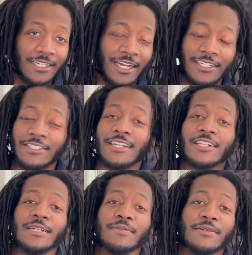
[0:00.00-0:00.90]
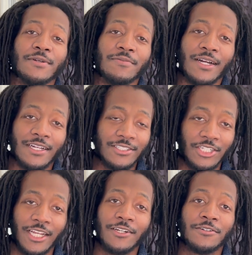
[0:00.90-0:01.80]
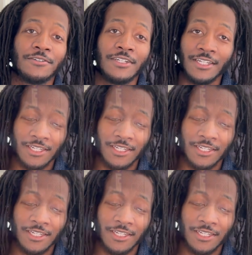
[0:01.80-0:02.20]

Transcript: got a clip of him on my channel.